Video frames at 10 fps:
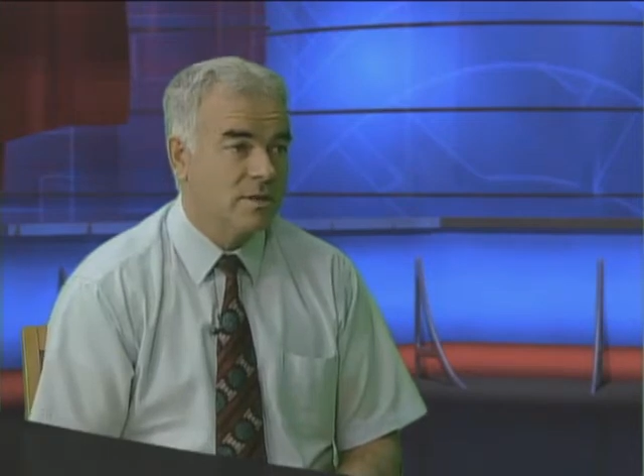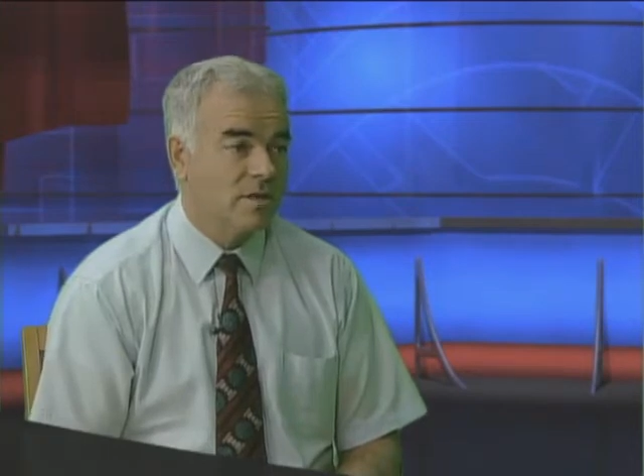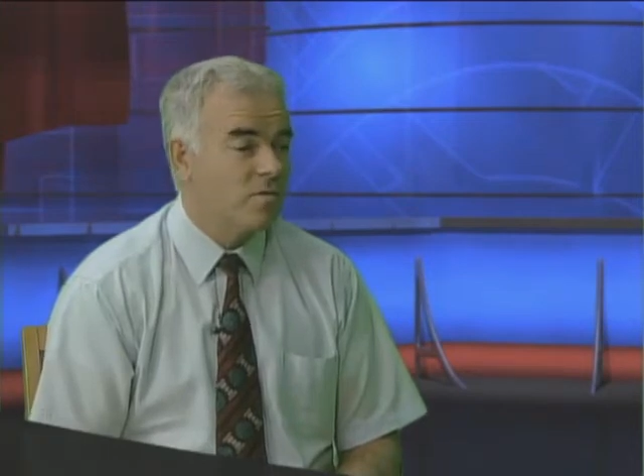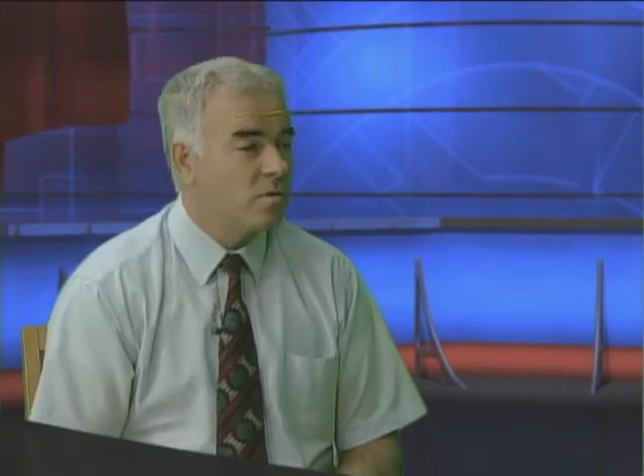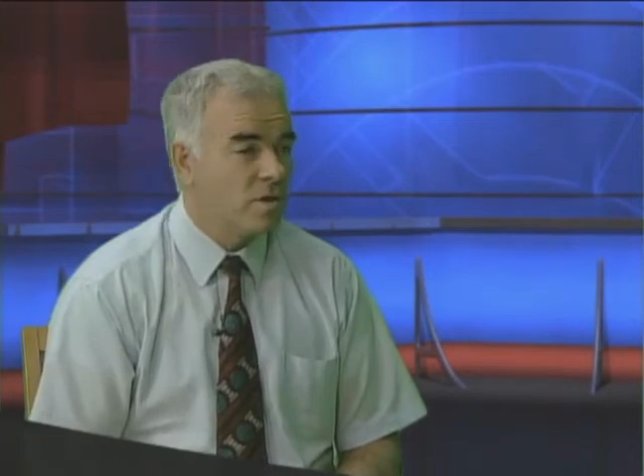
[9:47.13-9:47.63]

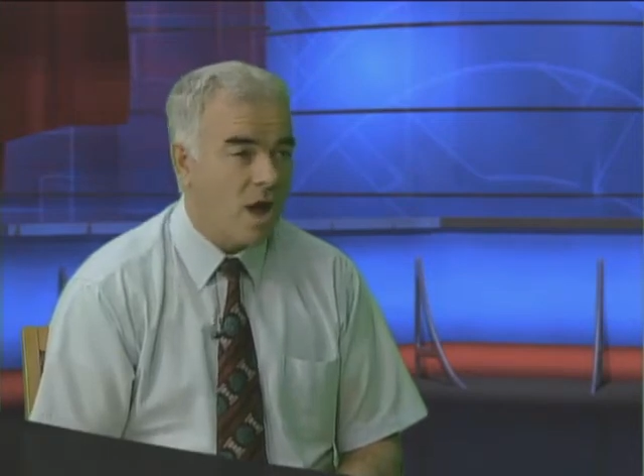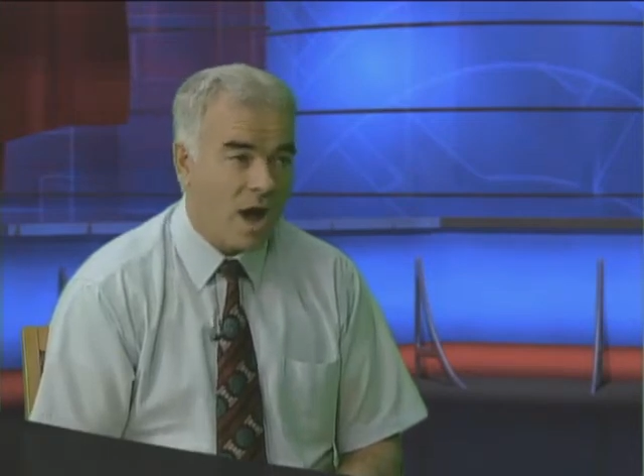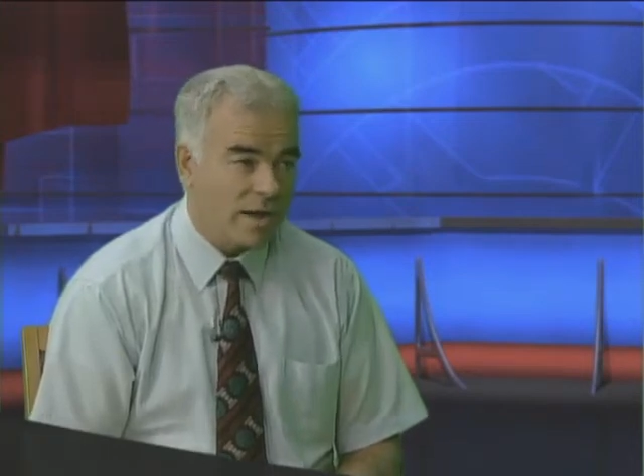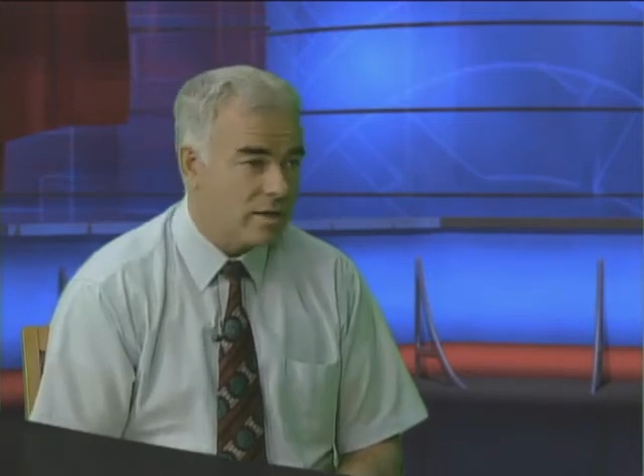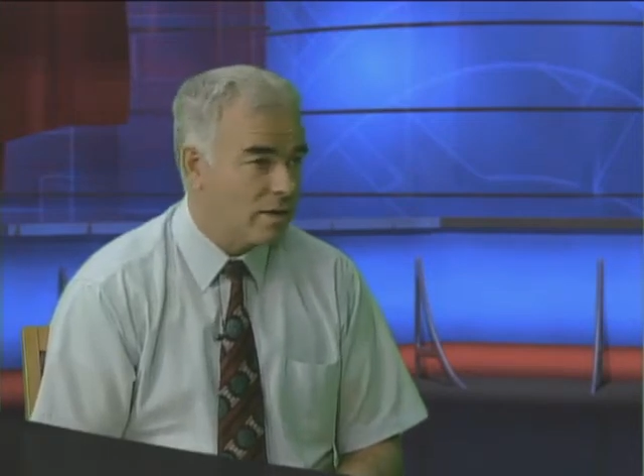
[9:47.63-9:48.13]
if you're
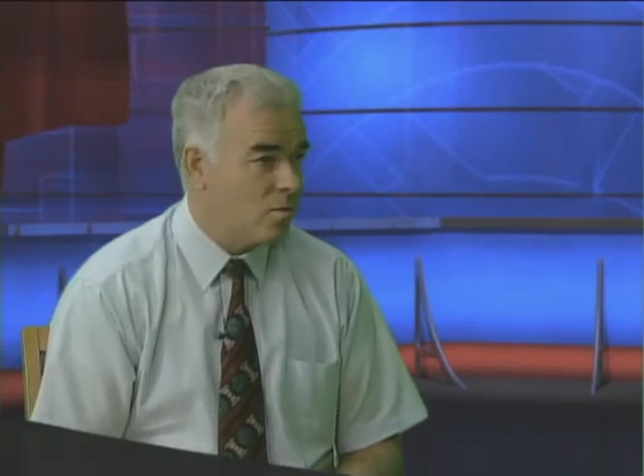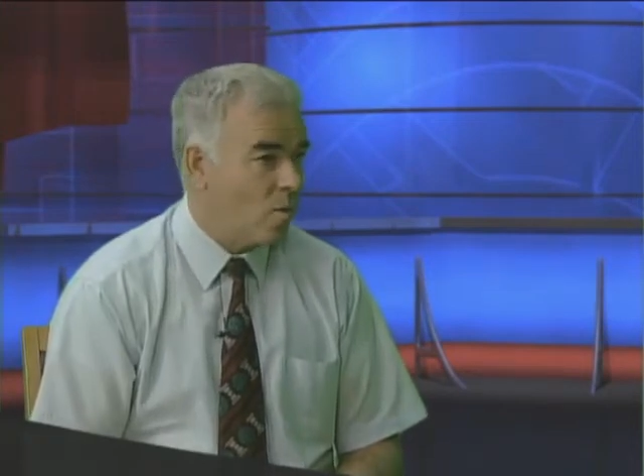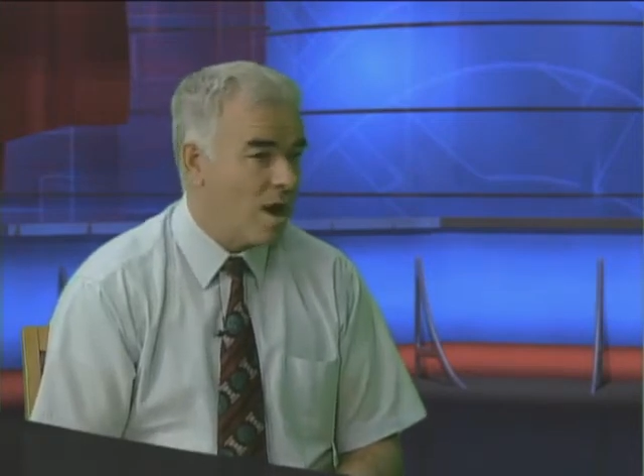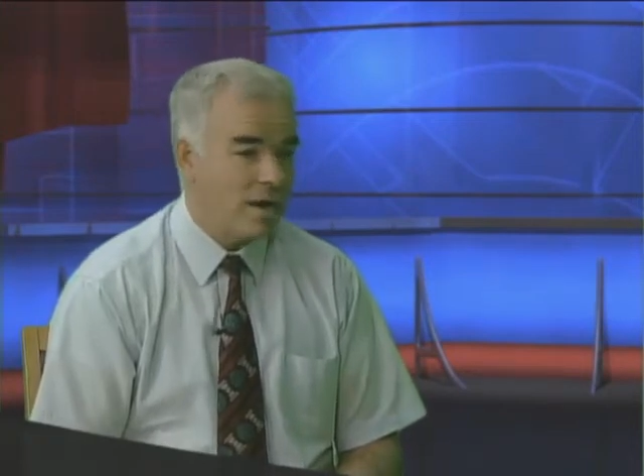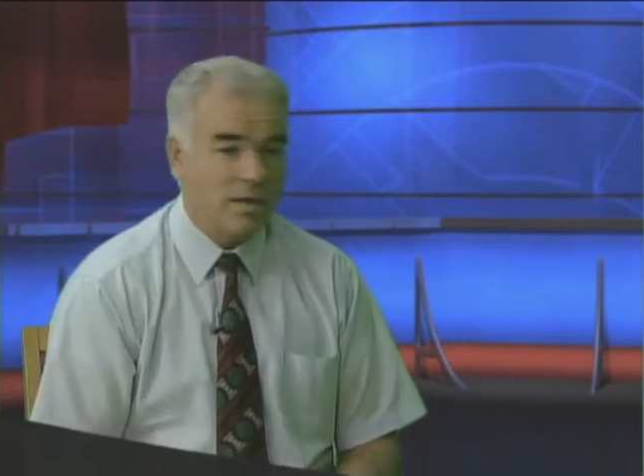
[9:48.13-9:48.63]
talking,
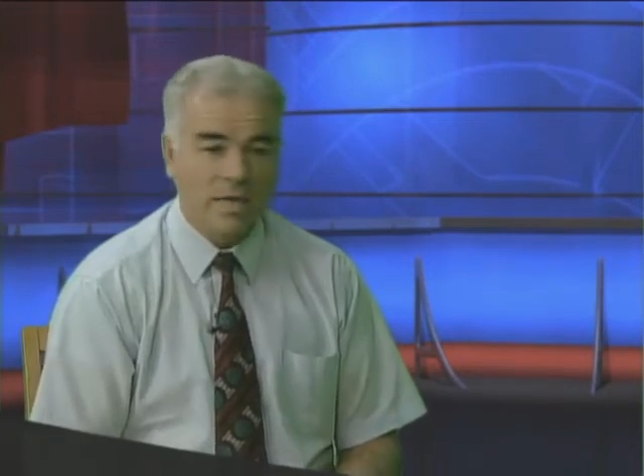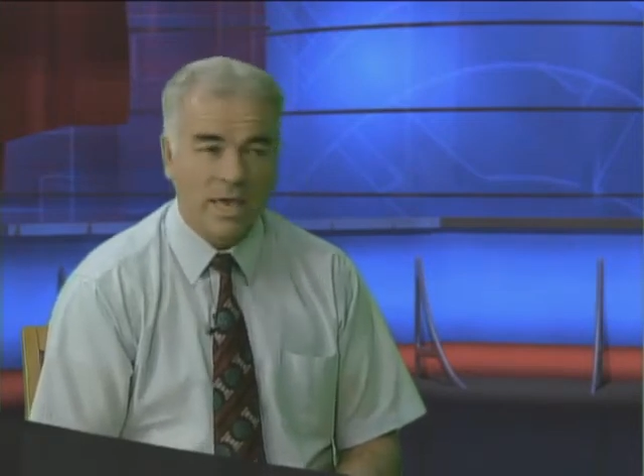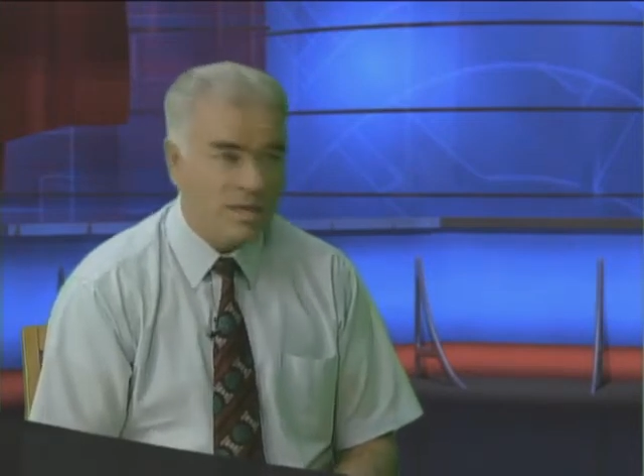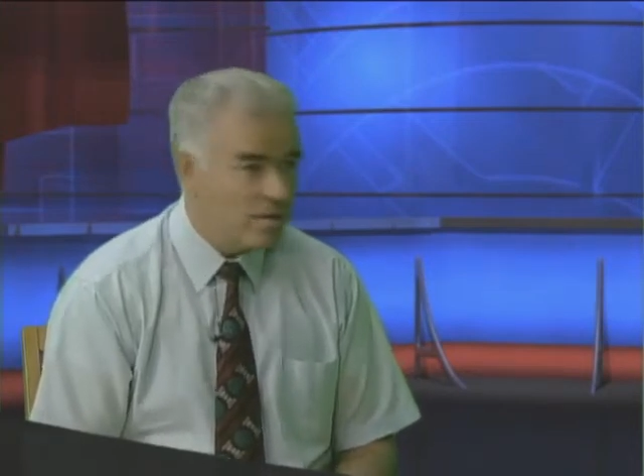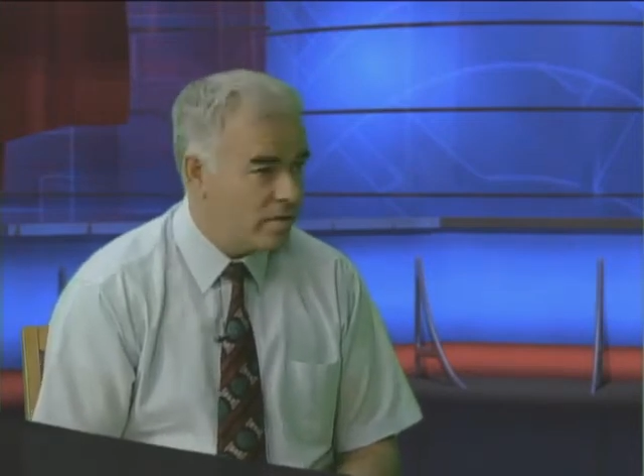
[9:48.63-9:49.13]
walking,
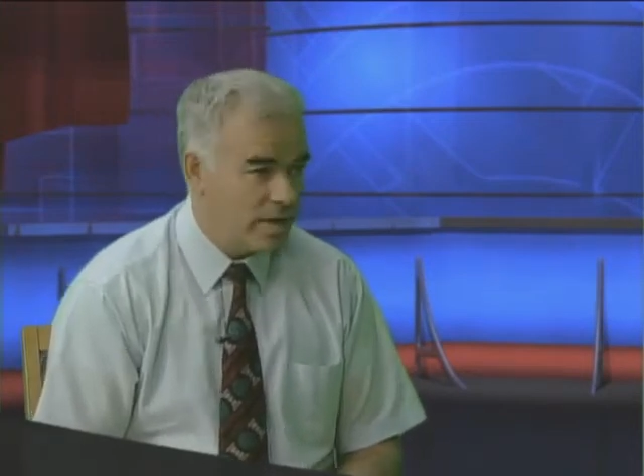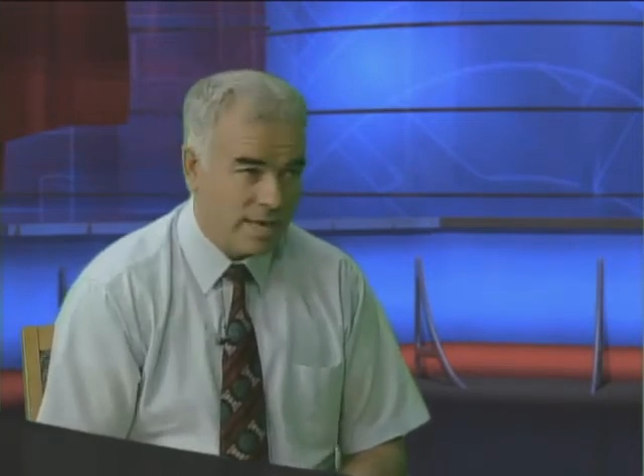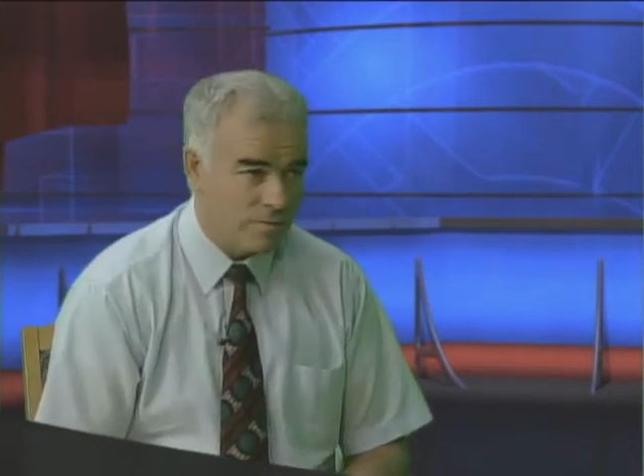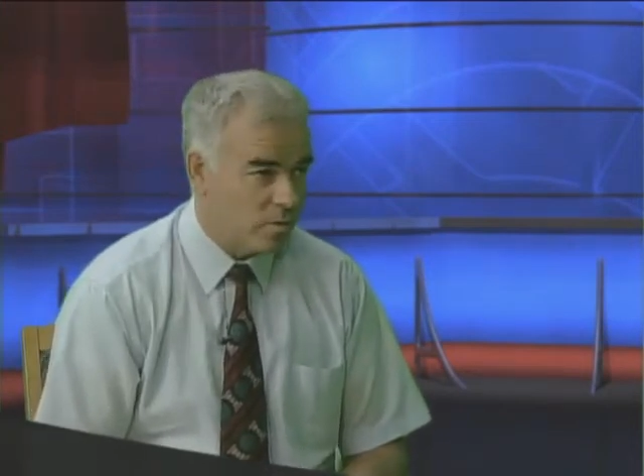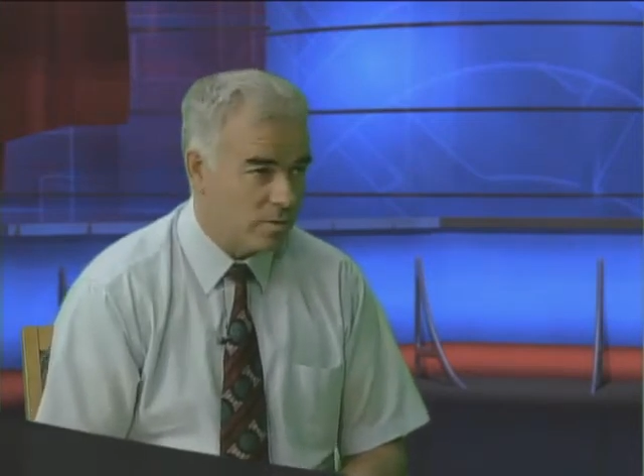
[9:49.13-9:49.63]
anything
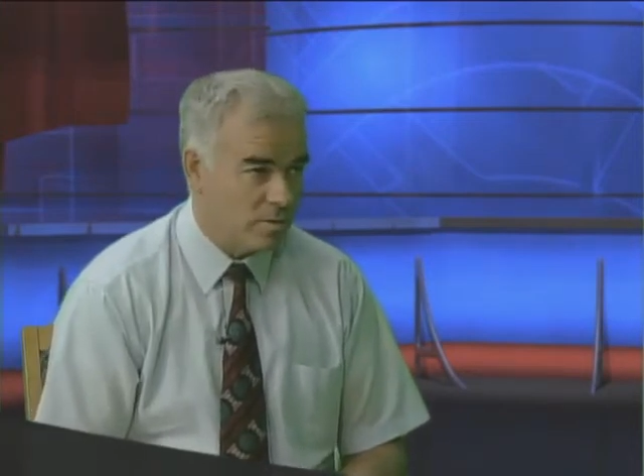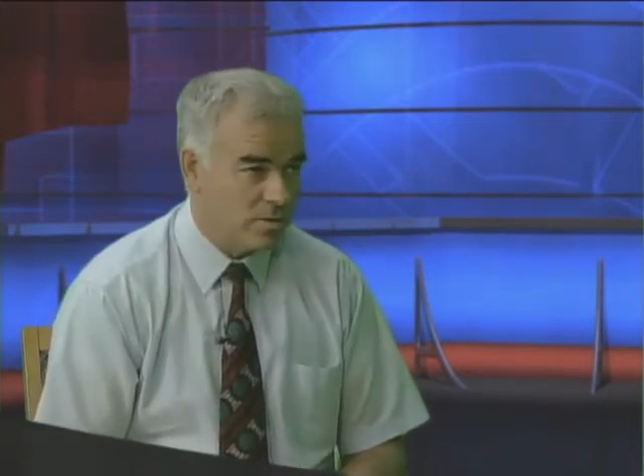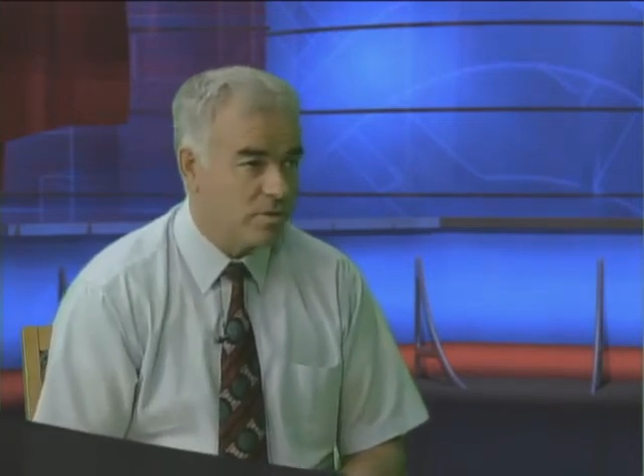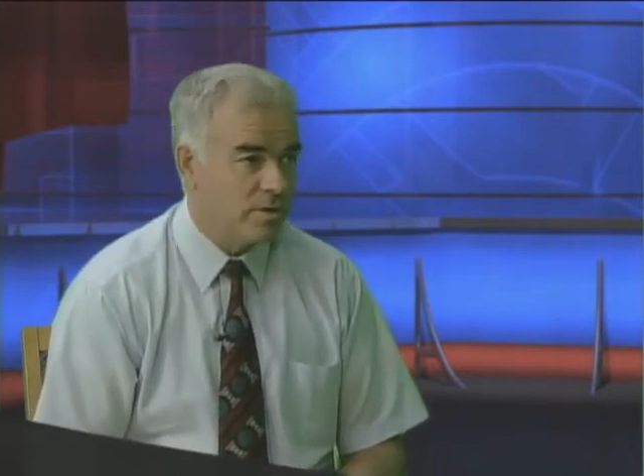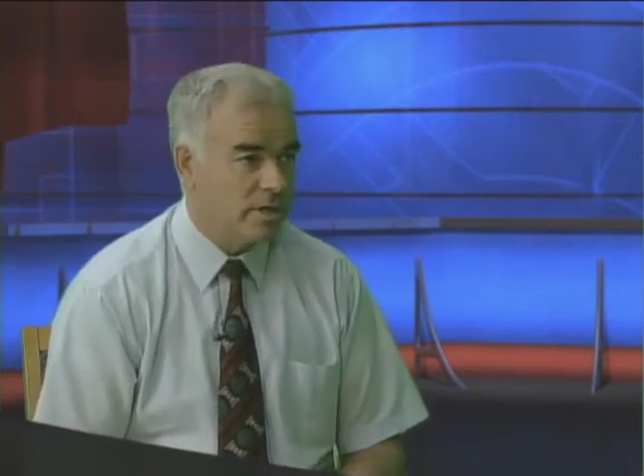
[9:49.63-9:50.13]
abnormal
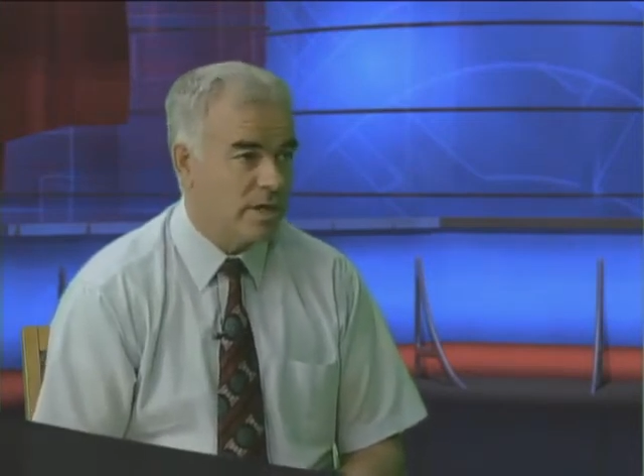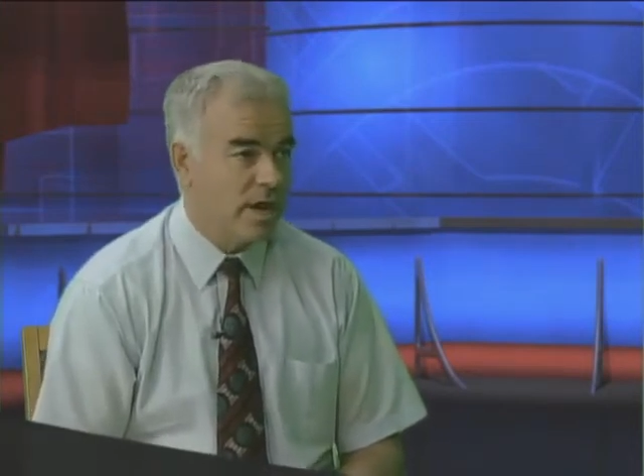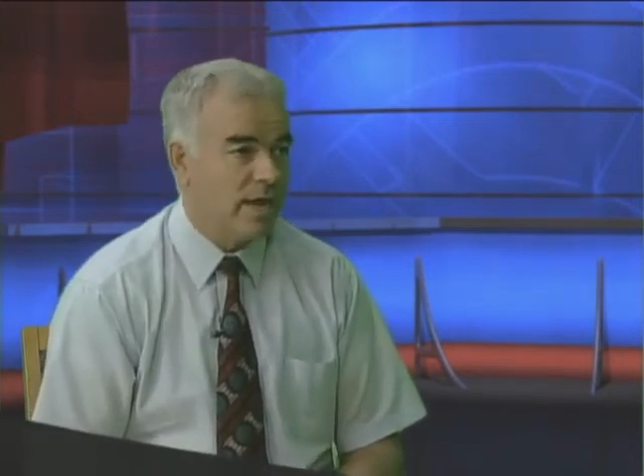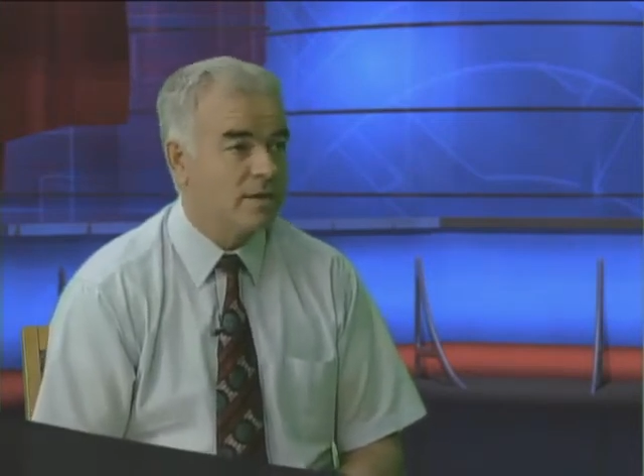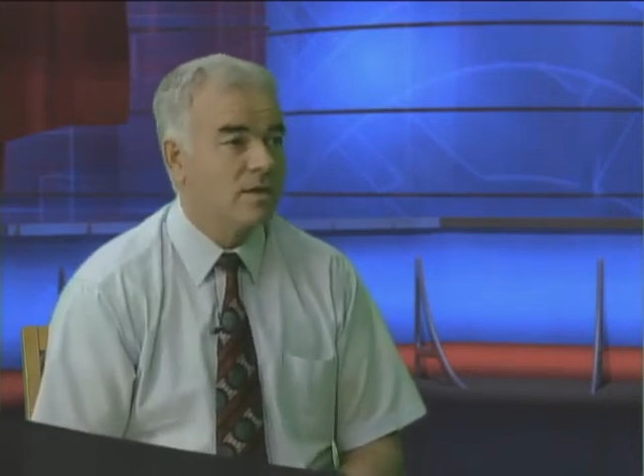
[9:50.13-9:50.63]
during the
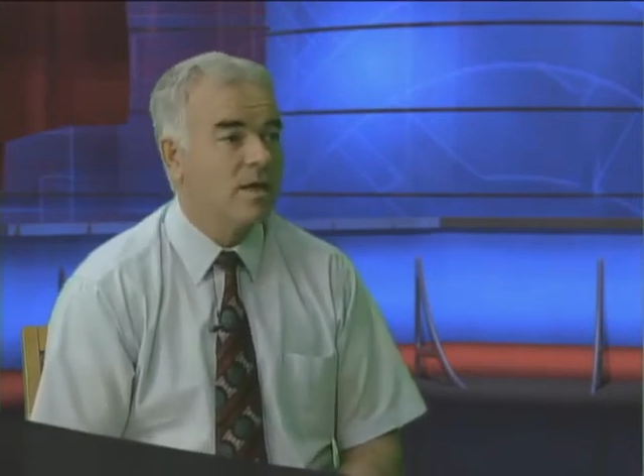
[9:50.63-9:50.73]
night,